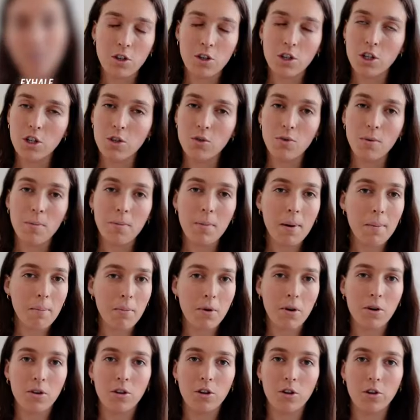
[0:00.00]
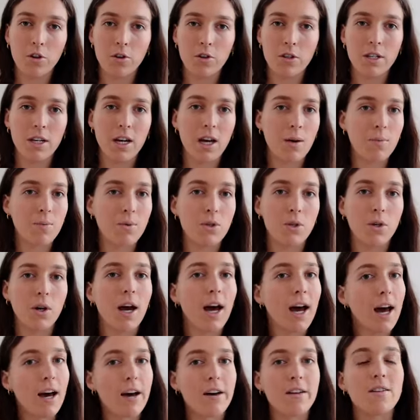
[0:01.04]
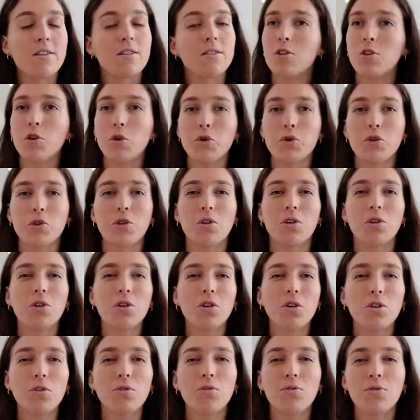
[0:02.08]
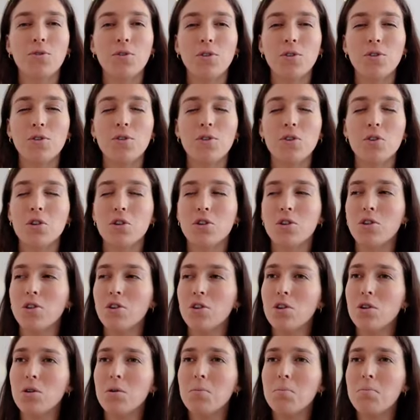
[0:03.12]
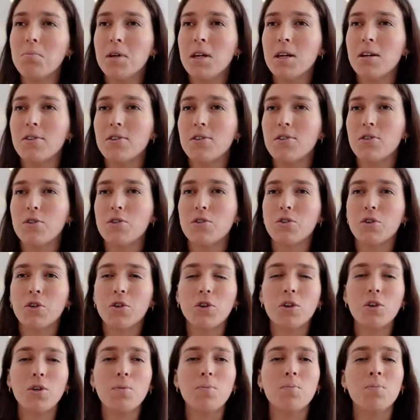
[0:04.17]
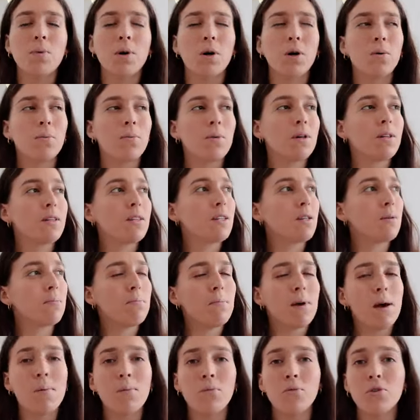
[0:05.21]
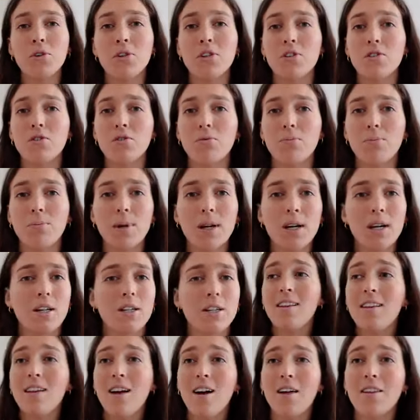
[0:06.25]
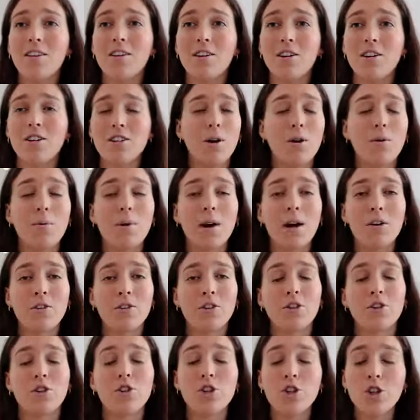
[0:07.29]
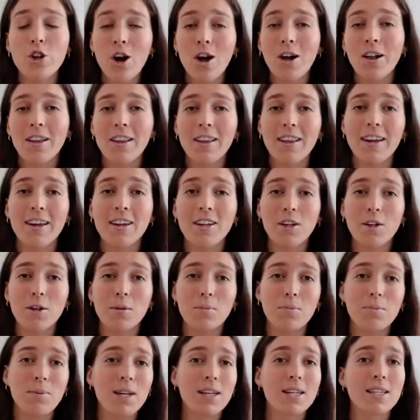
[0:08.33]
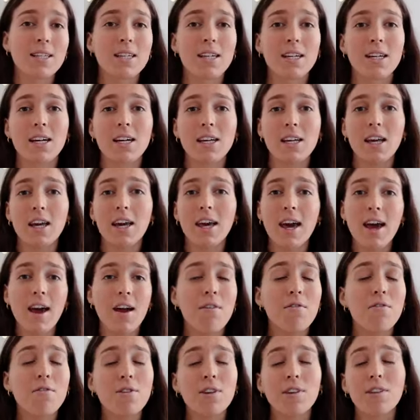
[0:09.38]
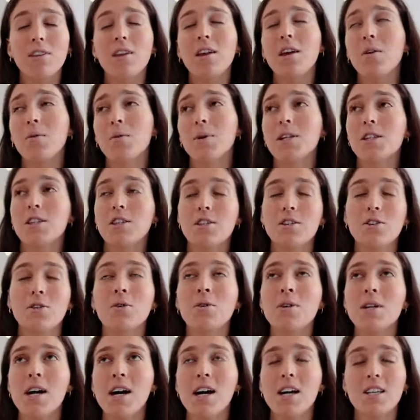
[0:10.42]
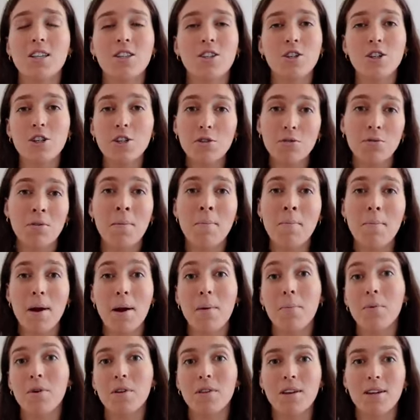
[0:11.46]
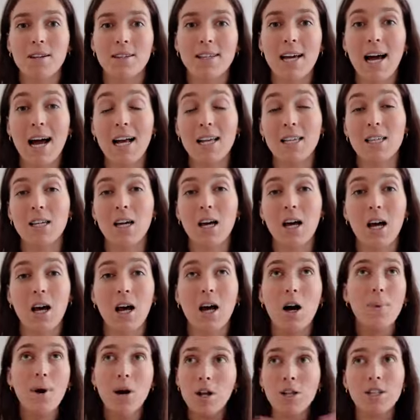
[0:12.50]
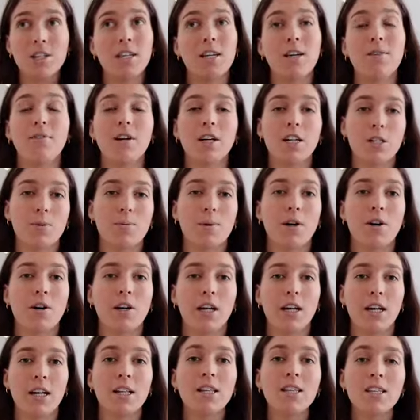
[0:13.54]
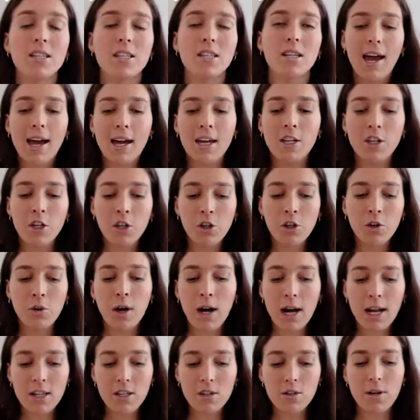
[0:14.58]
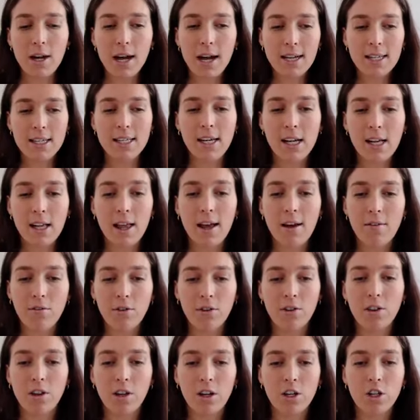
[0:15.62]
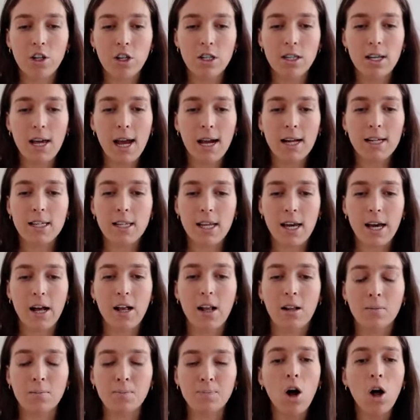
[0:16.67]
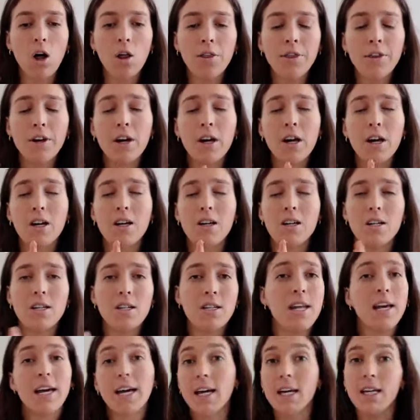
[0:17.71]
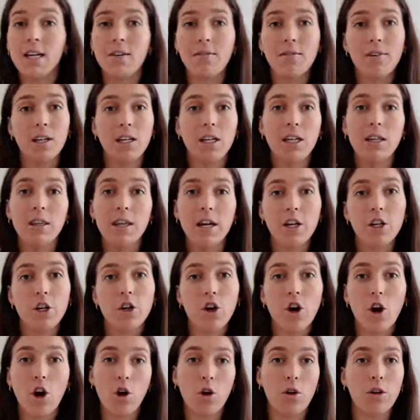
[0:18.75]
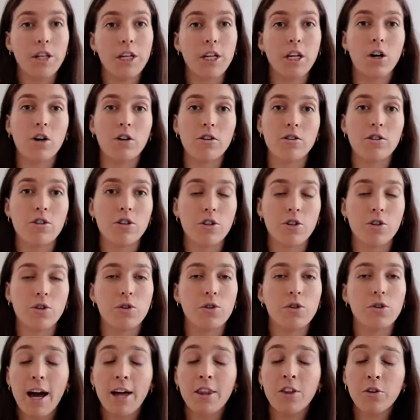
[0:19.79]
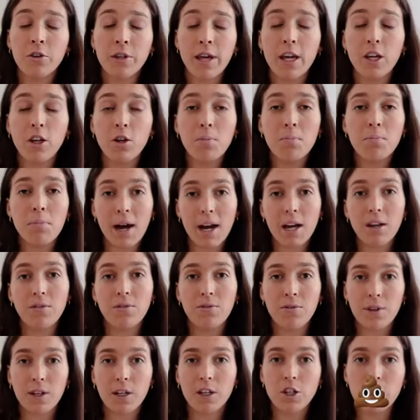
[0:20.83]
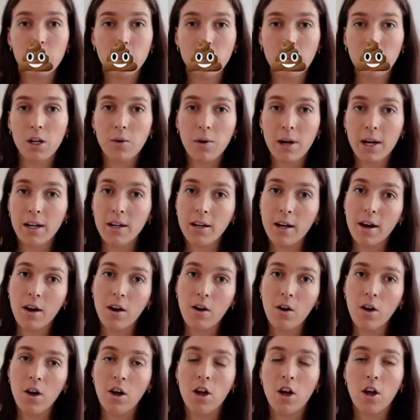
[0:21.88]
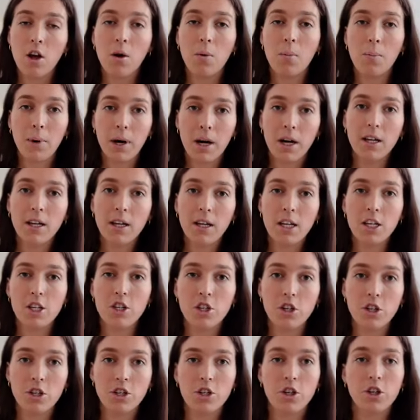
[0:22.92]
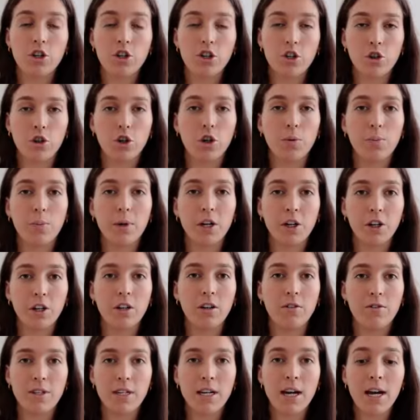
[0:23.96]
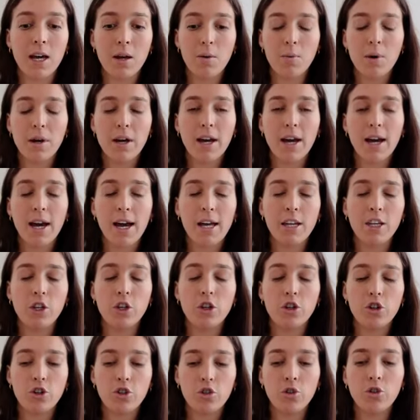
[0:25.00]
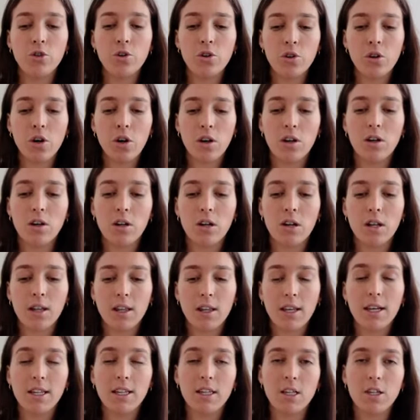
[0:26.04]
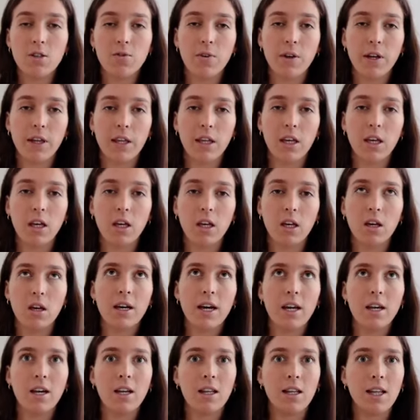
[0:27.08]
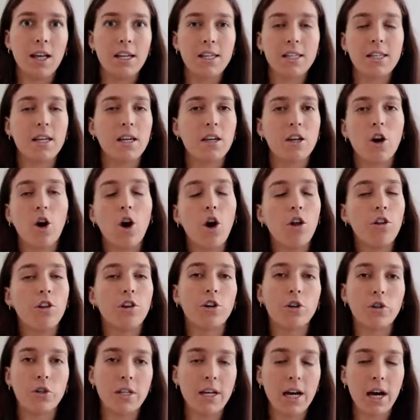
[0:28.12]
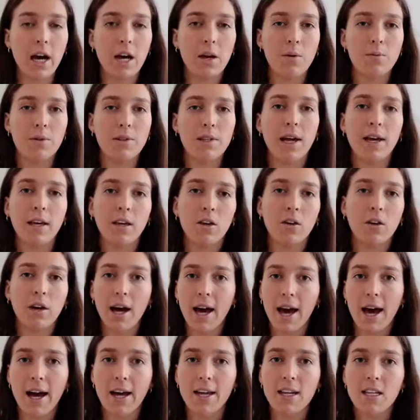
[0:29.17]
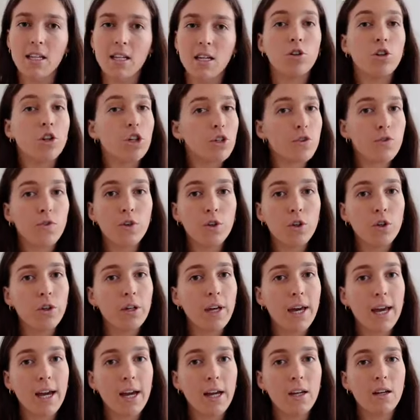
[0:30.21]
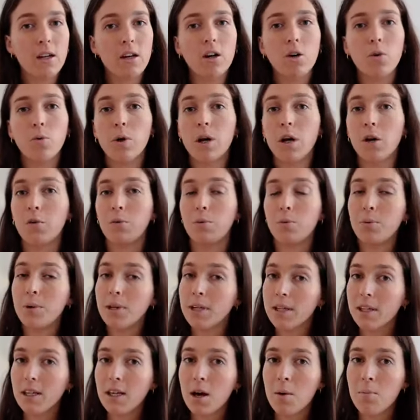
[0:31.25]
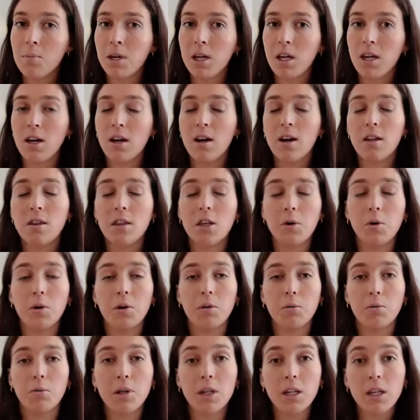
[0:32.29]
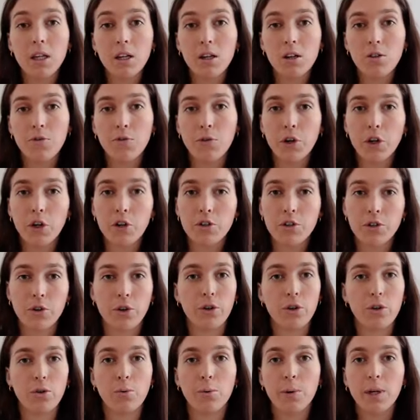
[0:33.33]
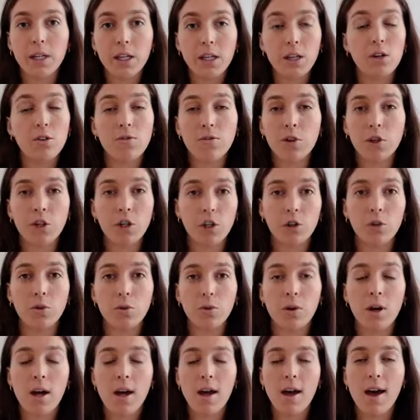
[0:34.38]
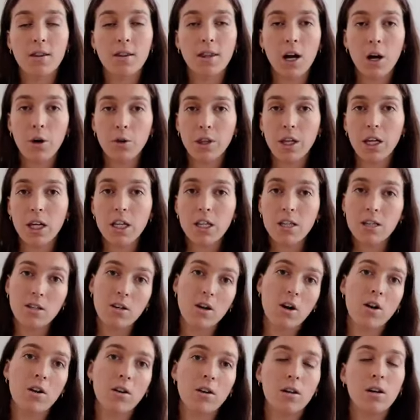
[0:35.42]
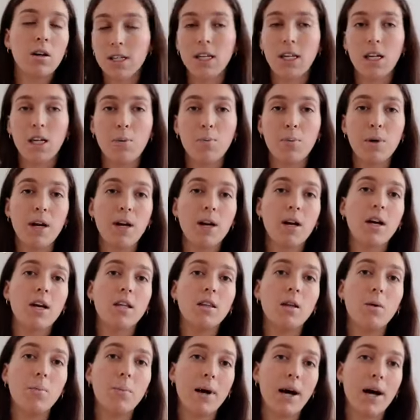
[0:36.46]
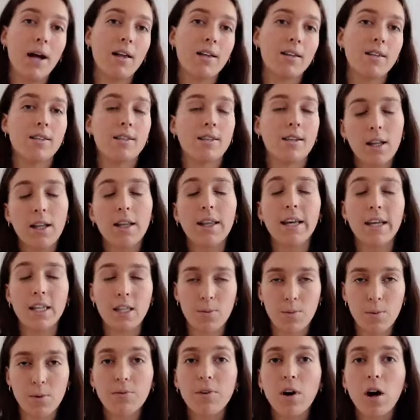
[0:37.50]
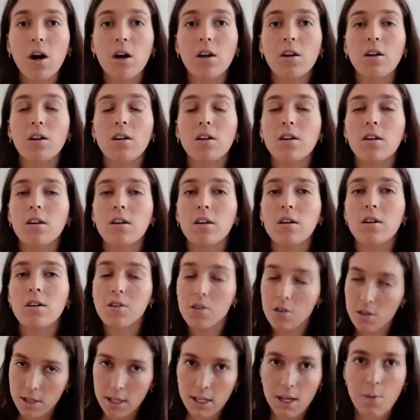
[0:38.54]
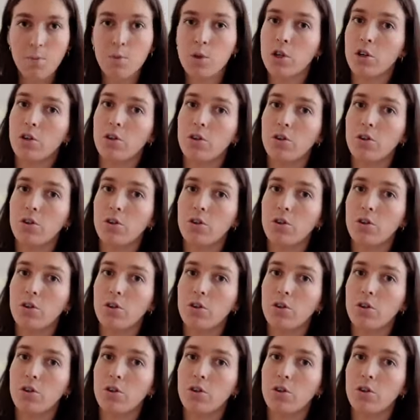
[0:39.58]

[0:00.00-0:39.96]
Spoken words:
Just remember the good times you had, those good food, those good meals, those good moments and memories you've built, lathers around your chocolate, your biscuit, everything was so nice. Just remember this as a positive experience. And you know, as you exhale everything, just exhale all the negativity that you're holding on to. I know that you might feel shitty right now, but it's just a short period of time, and you should not let this feeling kind of lessen all the good times that you had. Those food you ate were really yummy. They were really good for your soul, really good for you. Now that it's done, keep it in the past. Let's move on to step 2.